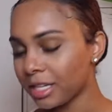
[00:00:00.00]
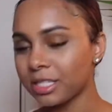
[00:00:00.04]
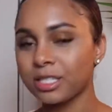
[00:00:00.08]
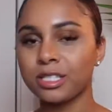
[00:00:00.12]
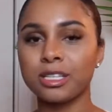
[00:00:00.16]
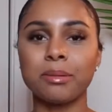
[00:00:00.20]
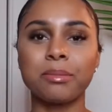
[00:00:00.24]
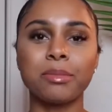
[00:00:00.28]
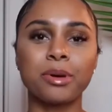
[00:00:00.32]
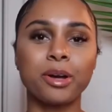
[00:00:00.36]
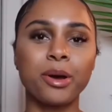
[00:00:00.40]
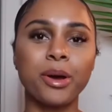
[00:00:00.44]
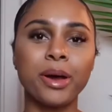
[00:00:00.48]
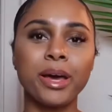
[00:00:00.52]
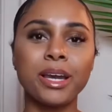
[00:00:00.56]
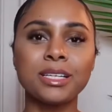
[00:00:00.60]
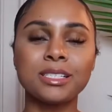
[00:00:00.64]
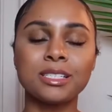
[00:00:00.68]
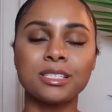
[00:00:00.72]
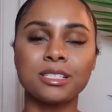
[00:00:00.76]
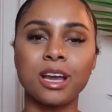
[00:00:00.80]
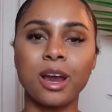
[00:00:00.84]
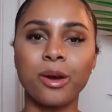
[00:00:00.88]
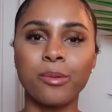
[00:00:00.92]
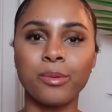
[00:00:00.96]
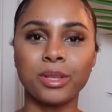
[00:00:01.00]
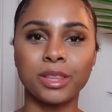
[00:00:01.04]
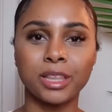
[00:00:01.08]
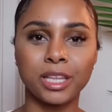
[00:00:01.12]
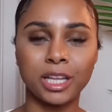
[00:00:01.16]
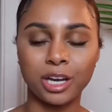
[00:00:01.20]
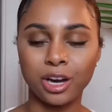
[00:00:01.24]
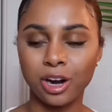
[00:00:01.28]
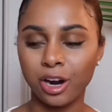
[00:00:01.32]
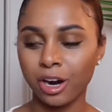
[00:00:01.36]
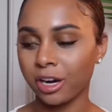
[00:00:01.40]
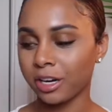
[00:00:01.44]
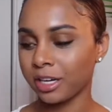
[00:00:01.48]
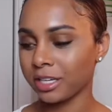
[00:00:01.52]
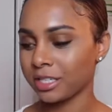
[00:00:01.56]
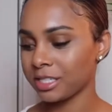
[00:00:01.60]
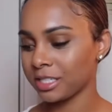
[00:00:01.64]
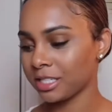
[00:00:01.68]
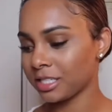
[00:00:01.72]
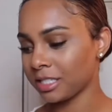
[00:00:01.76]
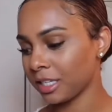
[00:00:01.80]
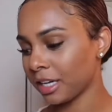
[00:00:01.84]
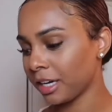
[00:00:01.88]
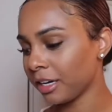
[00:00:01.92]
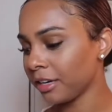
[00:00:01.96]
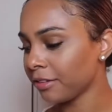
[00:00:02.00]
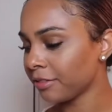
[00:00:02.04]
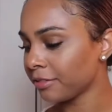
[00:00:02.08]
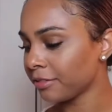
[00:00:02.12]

so i'm gonna go ahead and start with the carter stuff